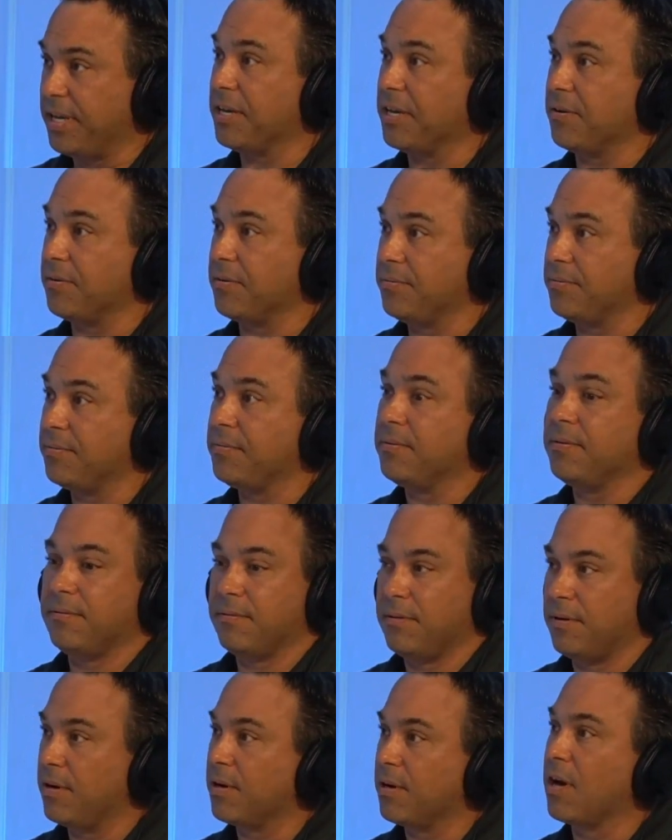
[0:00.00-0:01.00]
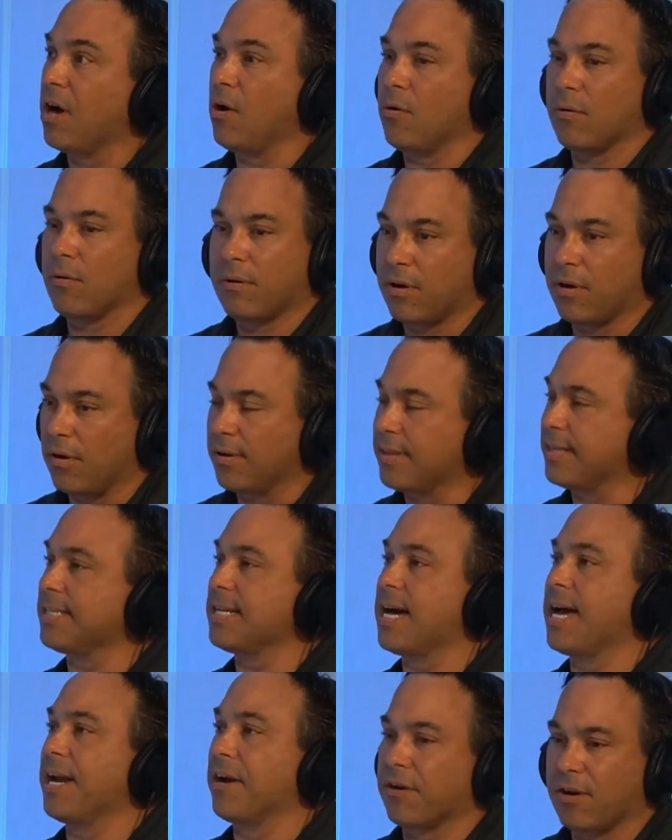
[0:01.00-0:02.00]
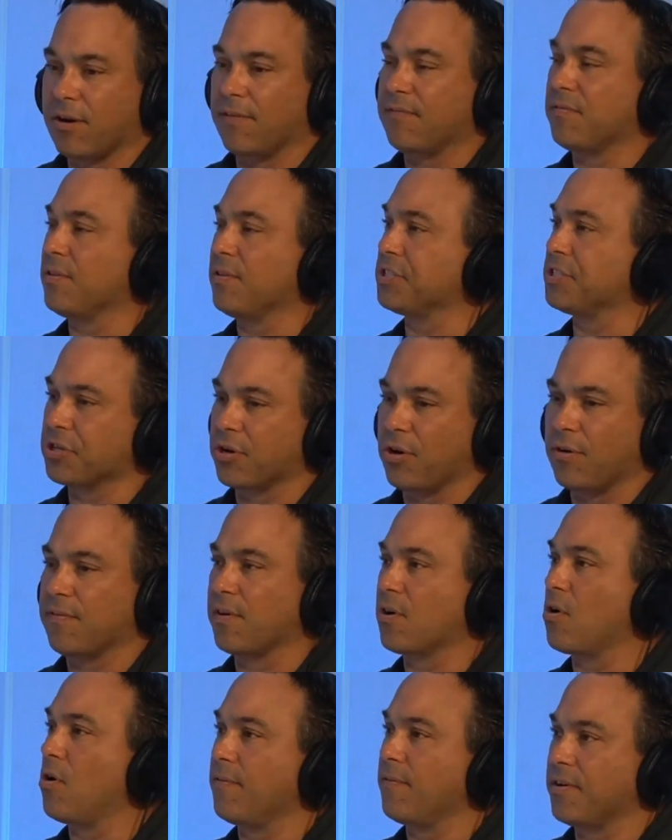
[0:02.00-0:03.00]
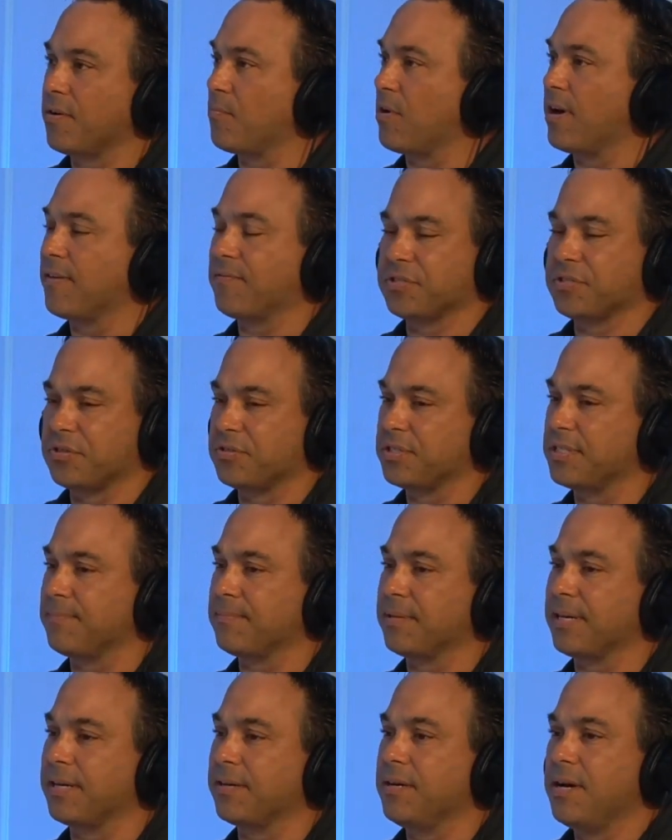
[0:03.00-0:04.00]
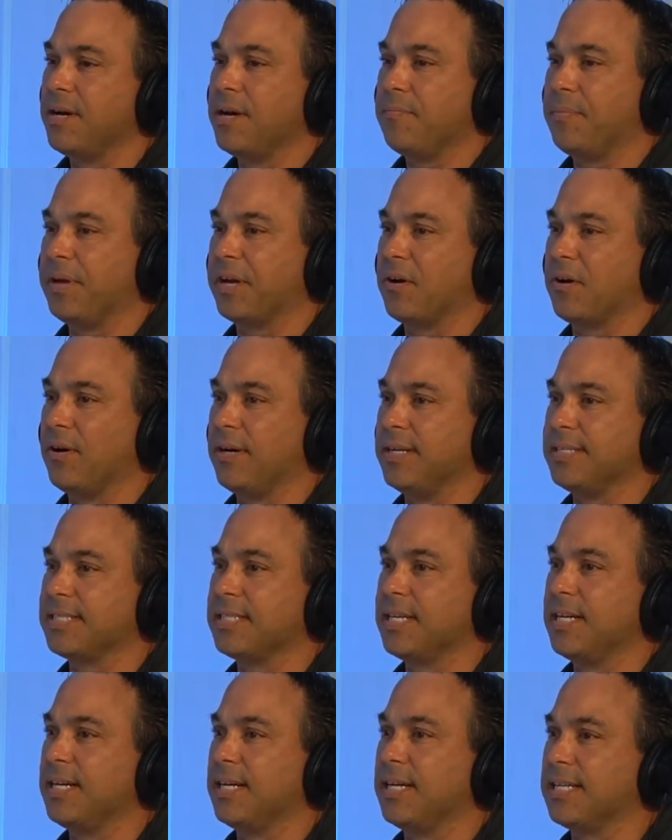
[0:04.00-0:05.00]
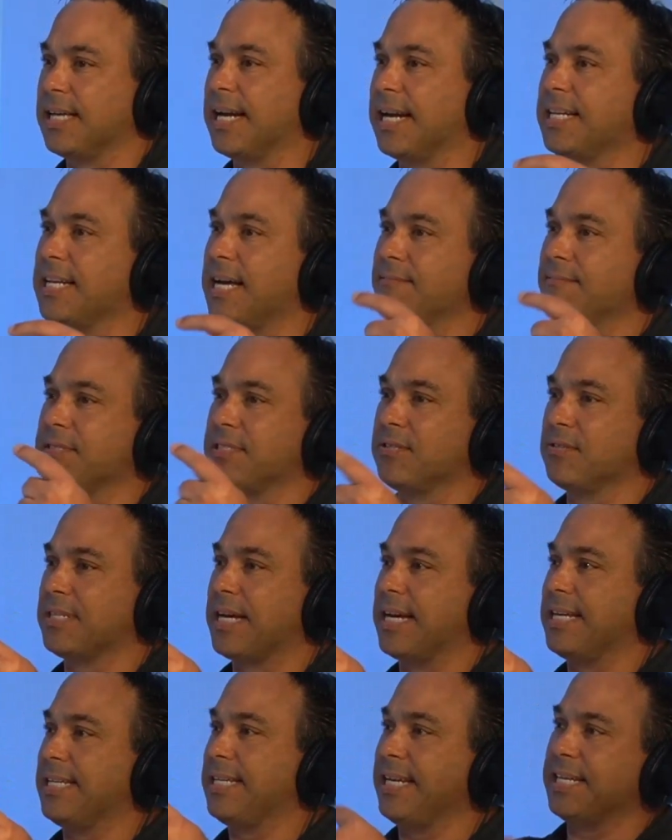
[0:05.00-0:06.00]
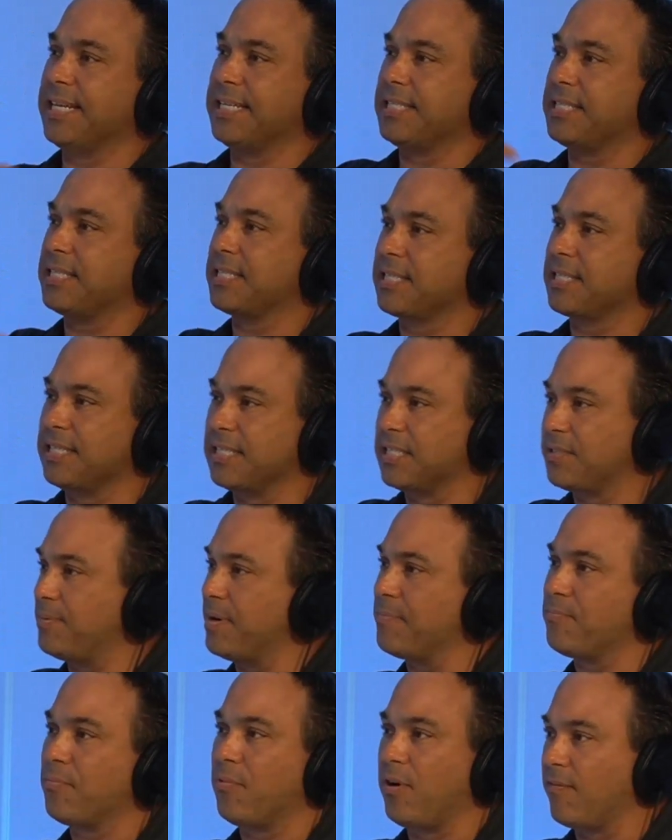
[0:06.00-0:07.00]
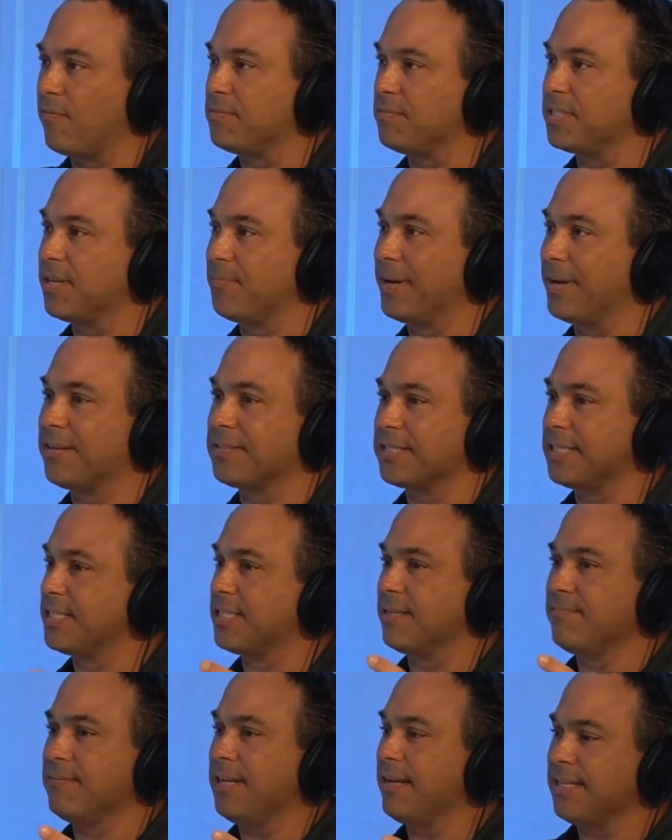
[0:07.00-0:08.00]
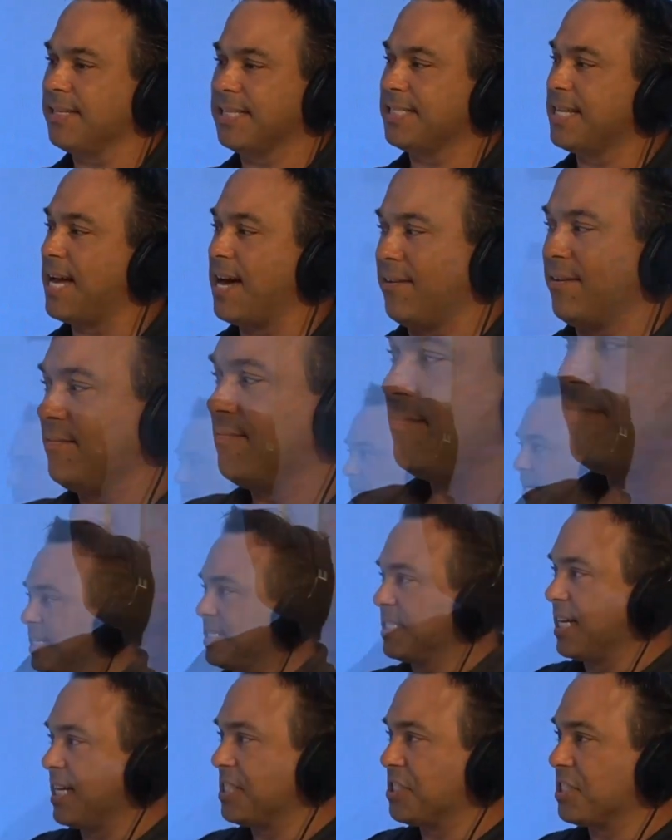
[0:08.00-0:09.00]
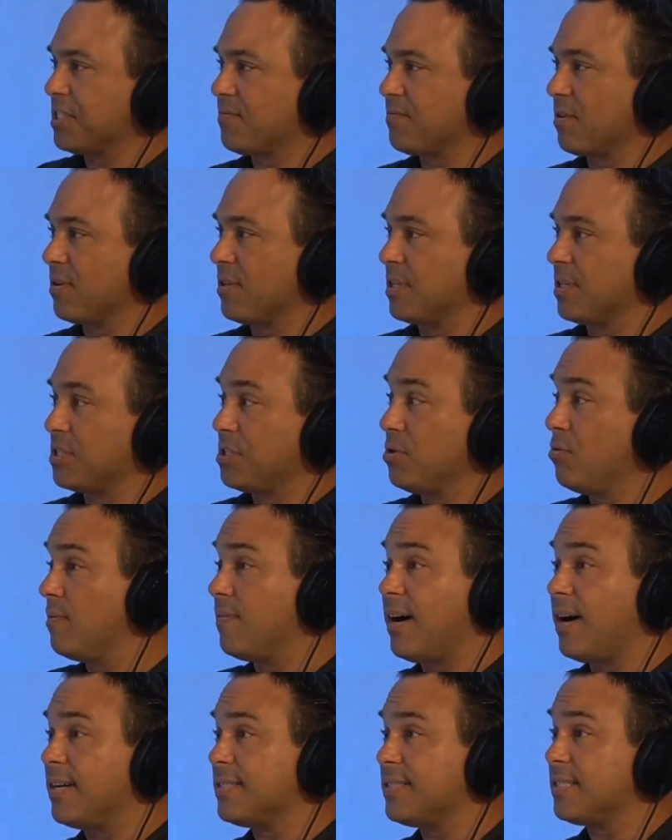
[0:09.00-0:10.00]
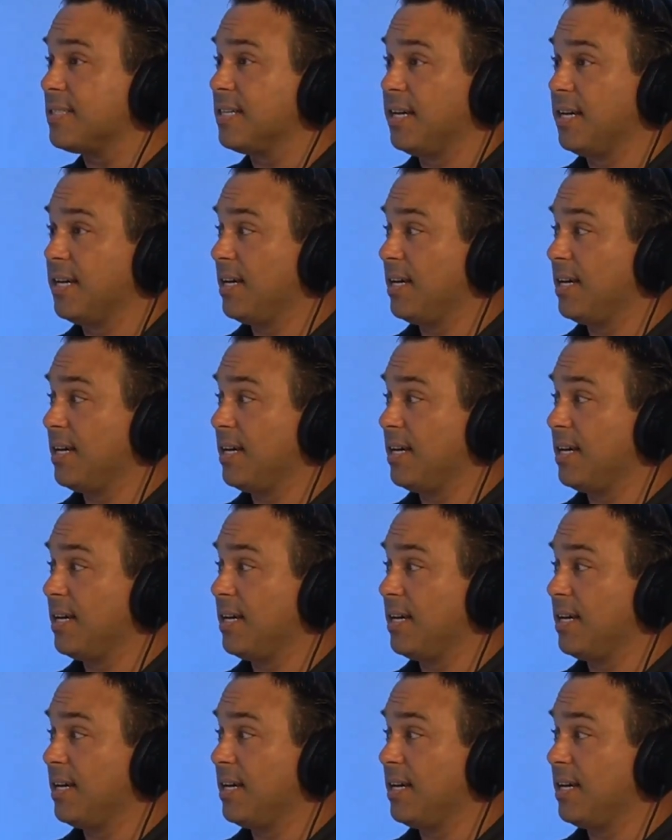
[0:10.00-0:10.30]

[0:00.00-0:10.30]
of you go to the diner, go for lunch or go for coffee or breakfast or something, because a lot of times those ideas can spitball from somebody else. And sometimes it's not just for the two of us.